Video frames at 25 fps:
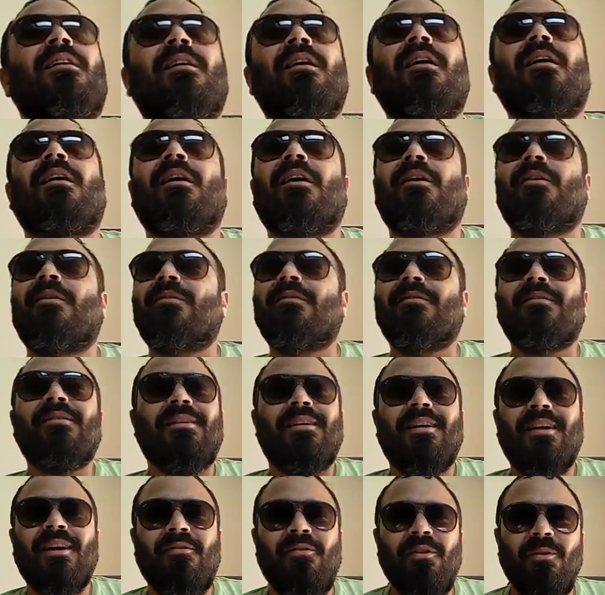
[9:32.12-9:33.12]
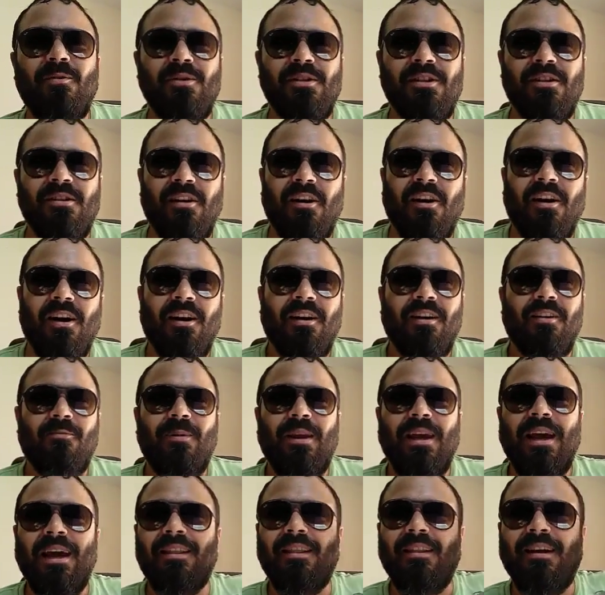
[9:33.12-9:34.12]
if it was dark and
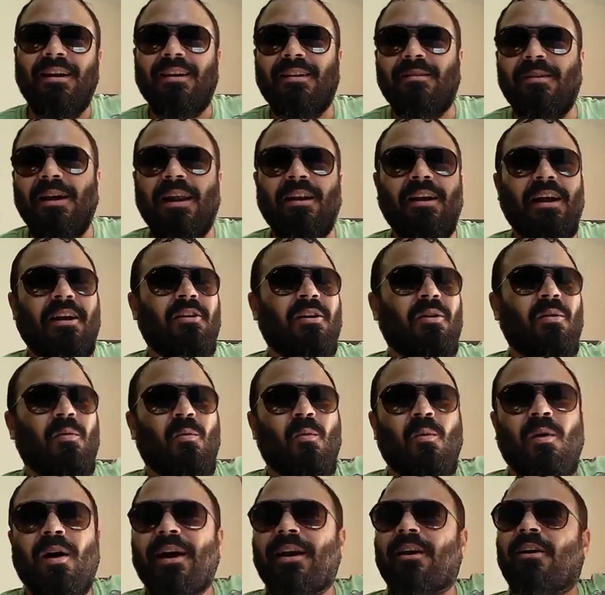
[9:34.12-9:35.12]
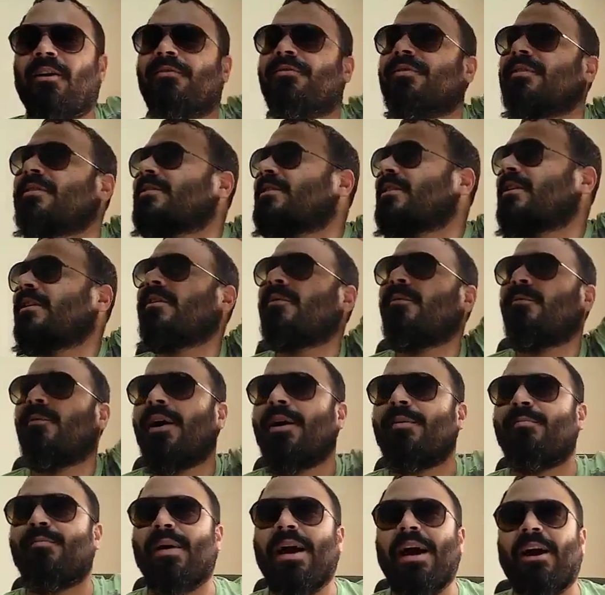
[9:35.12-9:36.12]
we had and I got a white office here, a
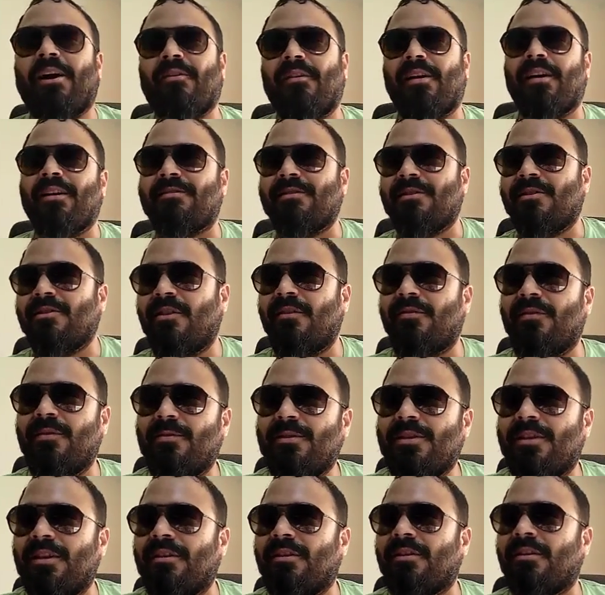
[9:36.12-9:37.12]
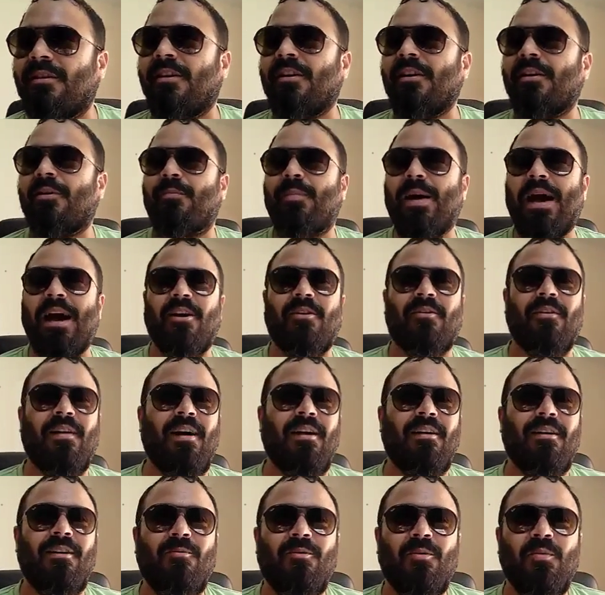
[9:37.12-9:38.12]
white background, so if it was a dark
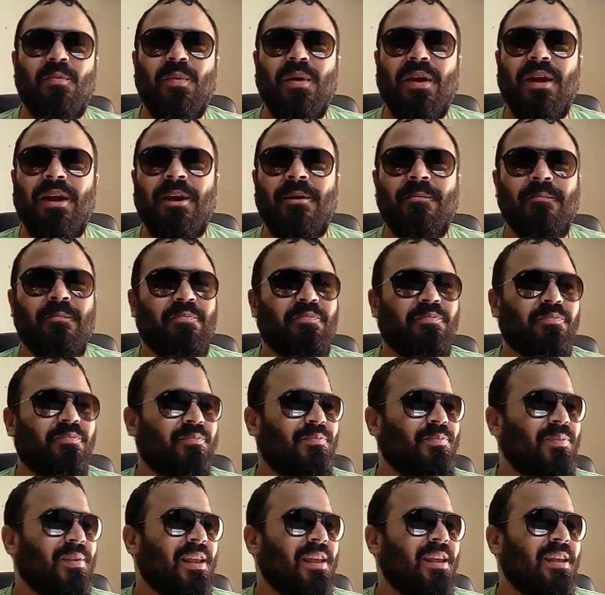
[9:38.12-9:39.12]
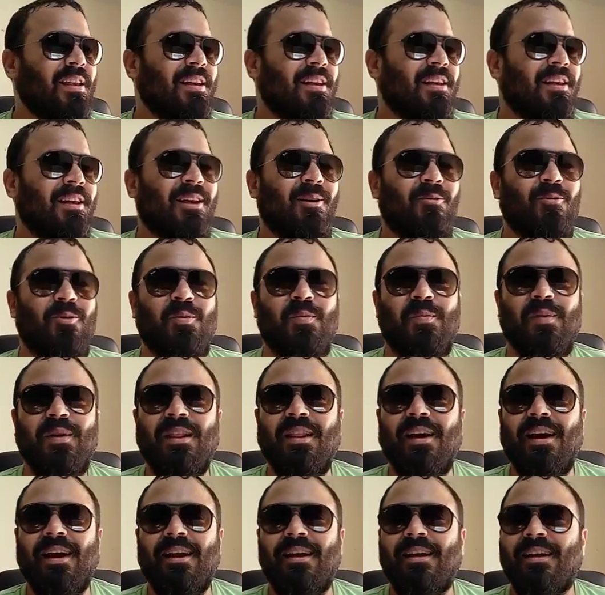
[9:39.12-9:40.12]
background, it would be
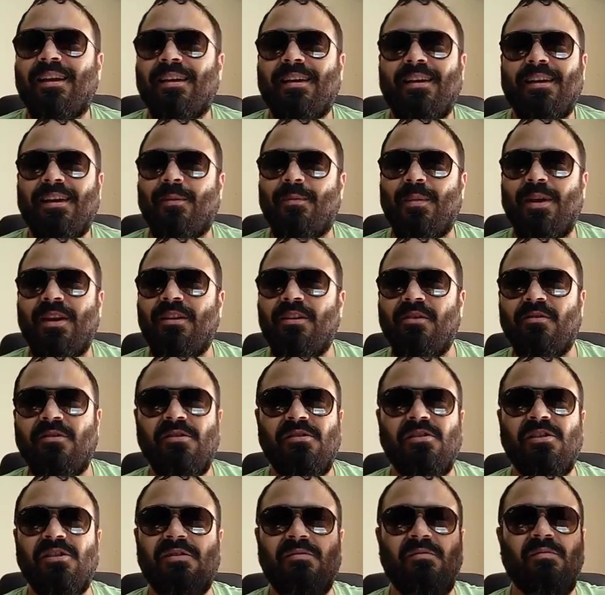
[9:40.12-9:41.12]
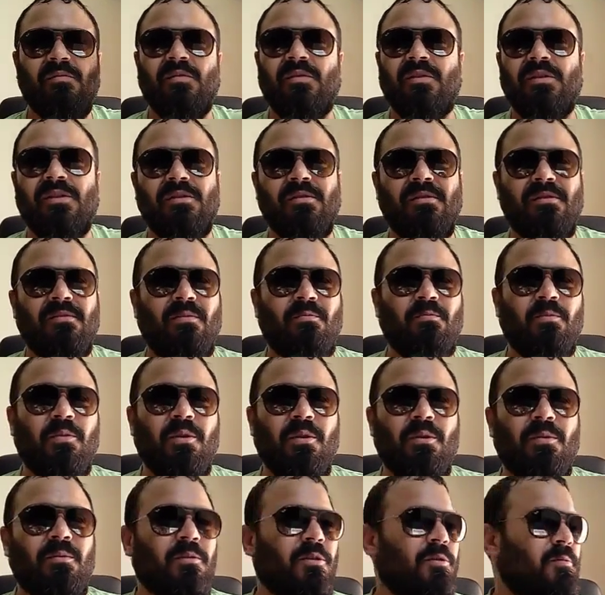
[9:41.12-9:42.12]
like, I mean, you
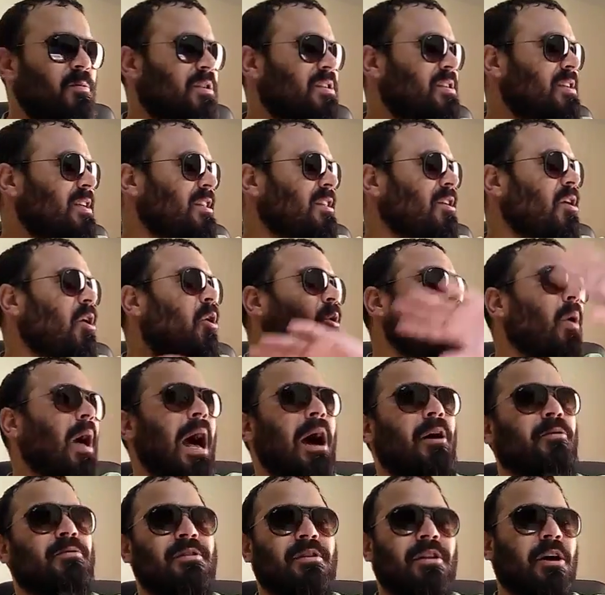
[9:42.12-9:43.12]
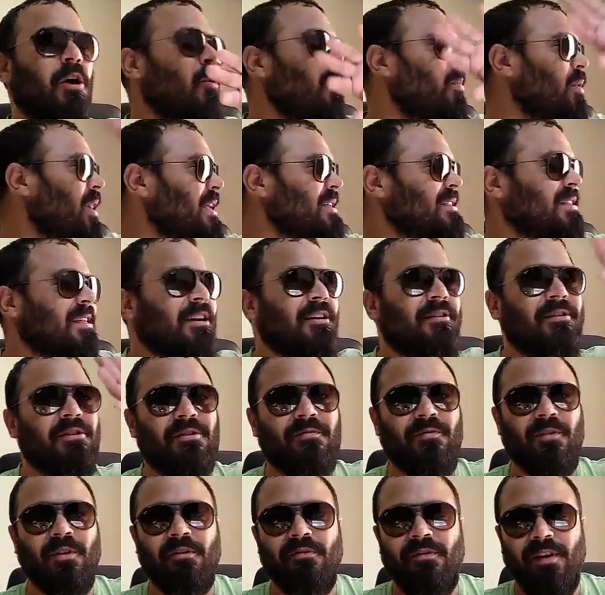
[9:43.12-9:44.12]
would see the whole house, the whole place here is
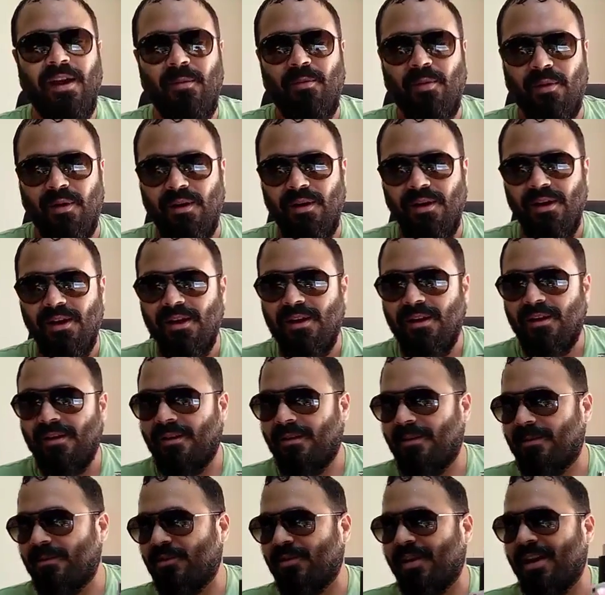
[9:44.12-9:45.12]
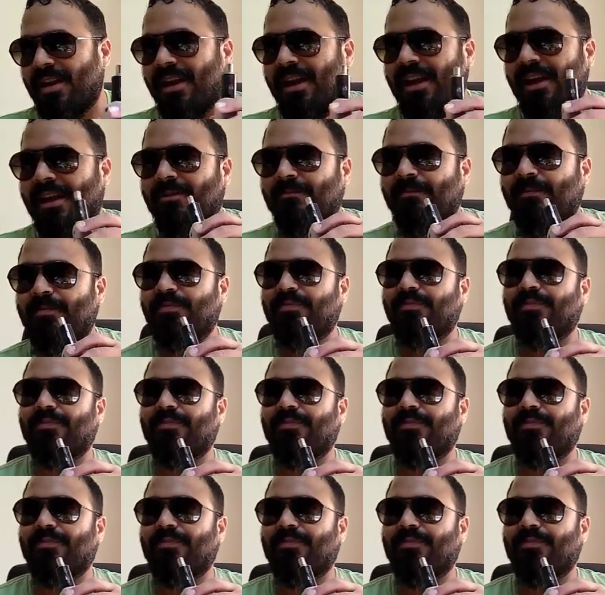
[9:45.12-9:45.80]
just full of vapor. Let me try it again.